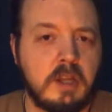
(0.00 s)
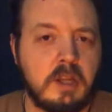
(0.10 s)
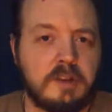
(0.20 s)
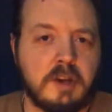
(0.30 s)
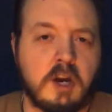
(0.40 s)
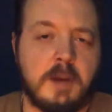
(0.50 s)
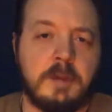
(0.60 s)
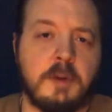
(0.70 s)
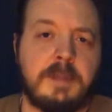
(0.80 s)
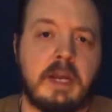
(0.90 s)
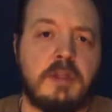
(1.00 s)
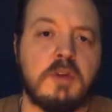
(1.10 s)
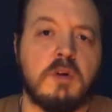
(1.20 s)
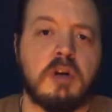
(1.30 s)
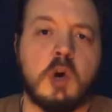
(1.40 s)
So Hymir bade
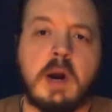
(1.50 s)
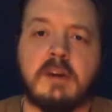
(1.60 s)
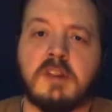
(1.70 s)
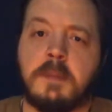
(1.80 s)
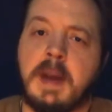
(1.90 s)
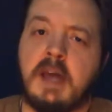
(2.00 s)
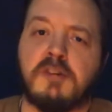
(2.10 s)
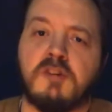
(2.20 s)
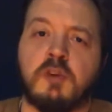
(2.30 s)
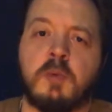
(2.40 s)
Thor go out to the pasture